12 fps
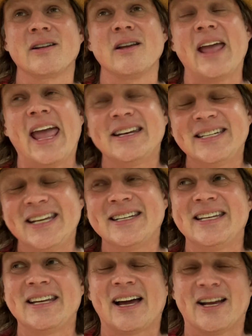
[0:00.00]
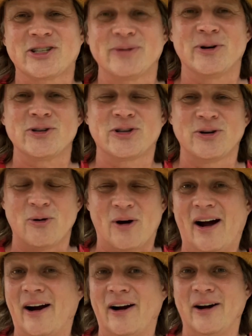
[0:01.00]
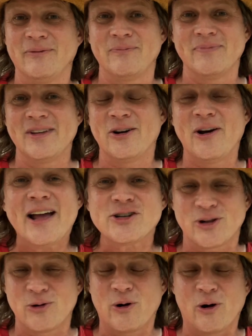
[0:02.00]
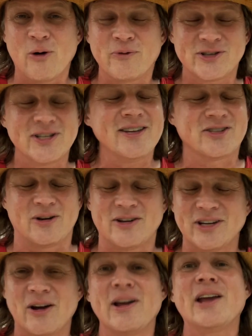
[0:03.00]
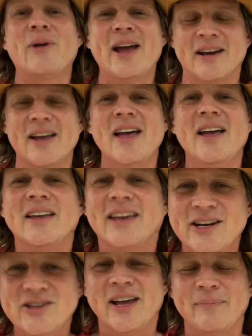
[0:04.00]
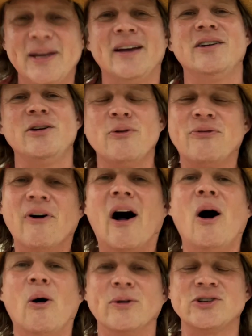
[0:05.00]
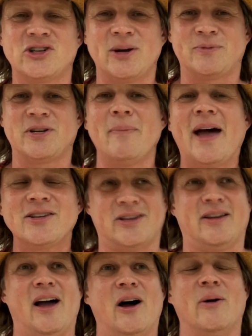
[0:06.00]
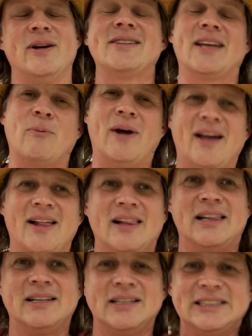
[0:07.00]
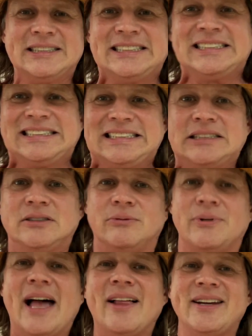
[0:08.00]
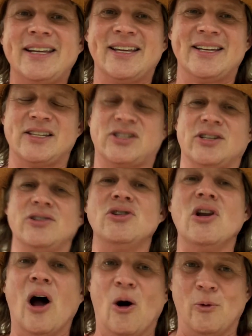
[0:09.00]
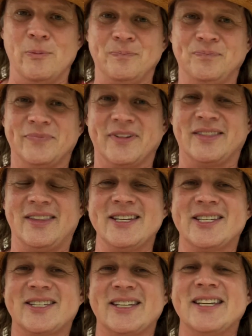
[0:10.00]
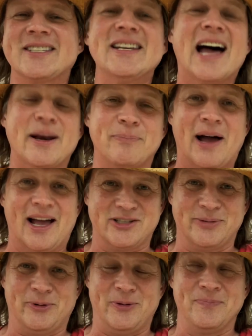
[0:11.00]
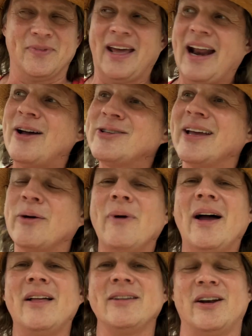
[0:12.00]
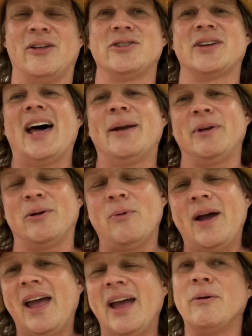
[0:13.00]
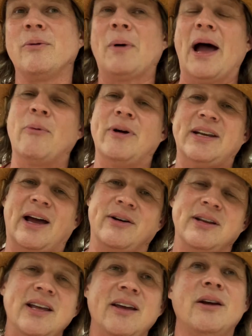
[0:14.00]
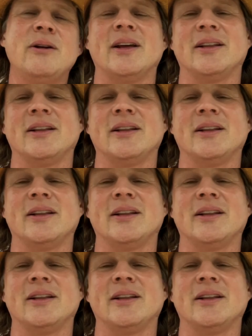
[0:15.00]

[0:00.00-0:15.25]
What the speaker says: AT&T customers who are international, who are overseas. So I was like, okay, great. Can you get me a new phone shipped to Mexico? And he's like, well, reality is no, this is not possible. And I was like, well, there's got to be a way. We'll buy one down here.